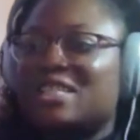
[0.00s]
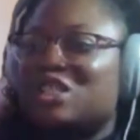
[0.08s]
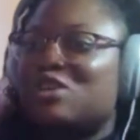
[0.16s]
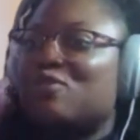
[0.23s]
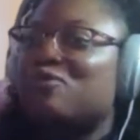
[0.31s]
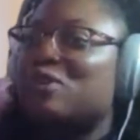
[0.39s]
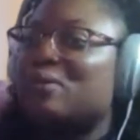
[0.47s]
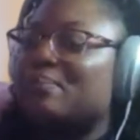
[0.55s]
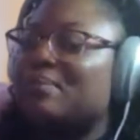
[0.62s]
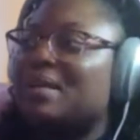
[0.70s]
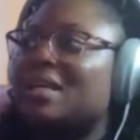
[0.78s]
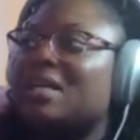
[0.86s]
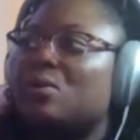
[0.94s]
And so for
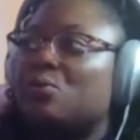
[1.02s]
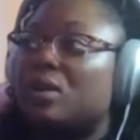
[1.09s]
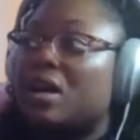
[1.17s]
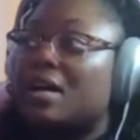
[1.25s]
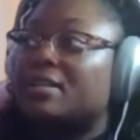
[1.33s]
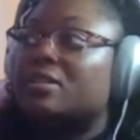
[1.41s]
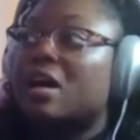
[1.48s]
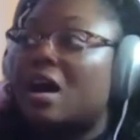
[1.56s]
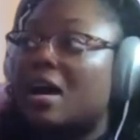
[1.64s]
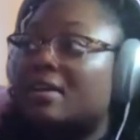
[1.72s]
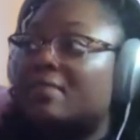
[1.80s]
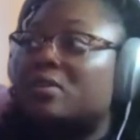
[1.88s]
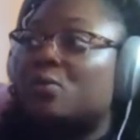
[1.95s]
me, when
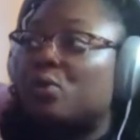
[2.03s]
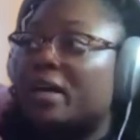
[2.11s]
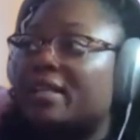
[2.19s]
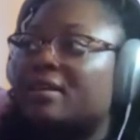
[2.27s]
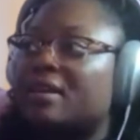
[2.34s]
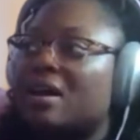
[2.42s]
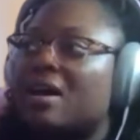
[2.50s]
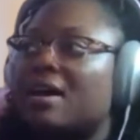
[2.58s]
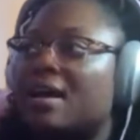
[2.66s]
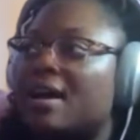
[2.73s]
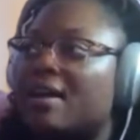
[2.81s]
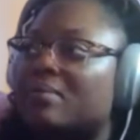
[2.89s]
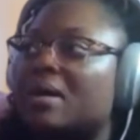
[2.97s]
the way that
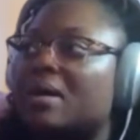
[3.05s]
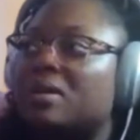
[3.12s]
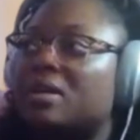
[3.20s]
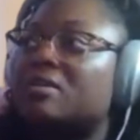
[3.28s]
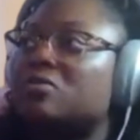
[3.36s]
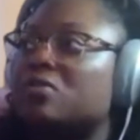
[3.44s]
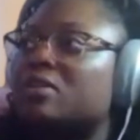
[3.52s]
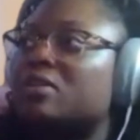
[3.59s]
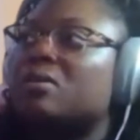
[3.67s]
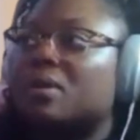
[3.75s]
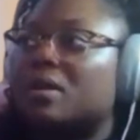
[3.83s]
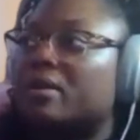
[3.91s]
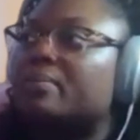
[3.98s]
I have my parents write
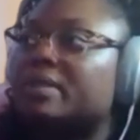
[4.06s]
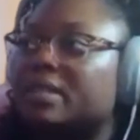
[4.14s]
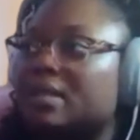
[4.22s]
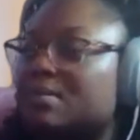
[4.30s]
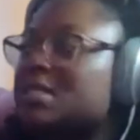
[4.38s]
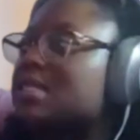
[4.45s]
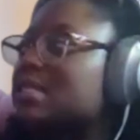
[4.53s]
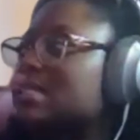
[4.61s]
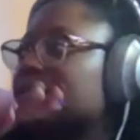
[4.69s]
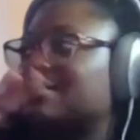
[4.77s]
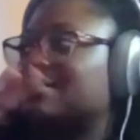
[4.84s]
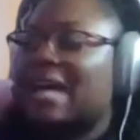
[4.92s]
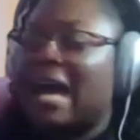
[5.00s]
their parent input statements is the
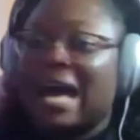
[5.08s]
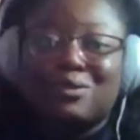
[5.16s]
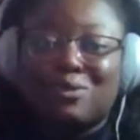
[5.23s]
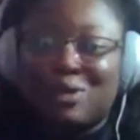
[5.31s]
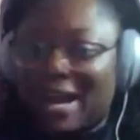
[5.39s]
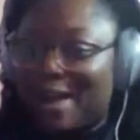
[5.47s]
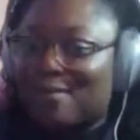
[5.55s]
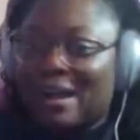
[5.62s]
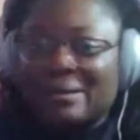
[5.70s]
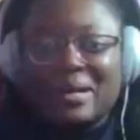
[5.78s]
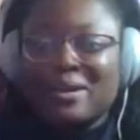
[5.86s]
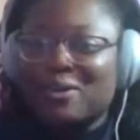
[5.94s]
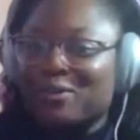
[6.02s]
exact way I
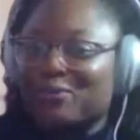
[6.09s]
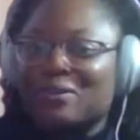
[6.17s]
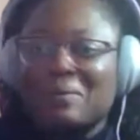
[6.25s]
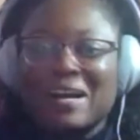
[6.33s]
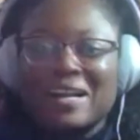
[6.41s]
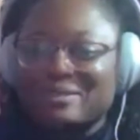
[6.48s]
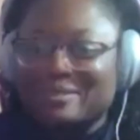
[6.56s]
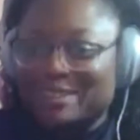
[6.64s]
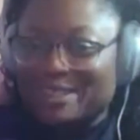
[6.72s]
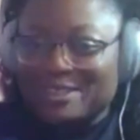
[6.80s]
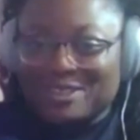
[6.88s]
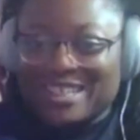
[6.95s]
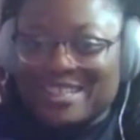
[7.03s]
write my own for my own
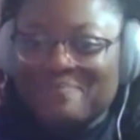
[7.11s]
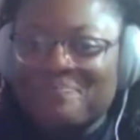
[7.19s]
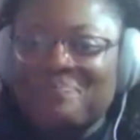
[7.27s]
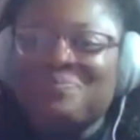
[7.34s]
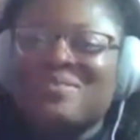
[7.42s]
children.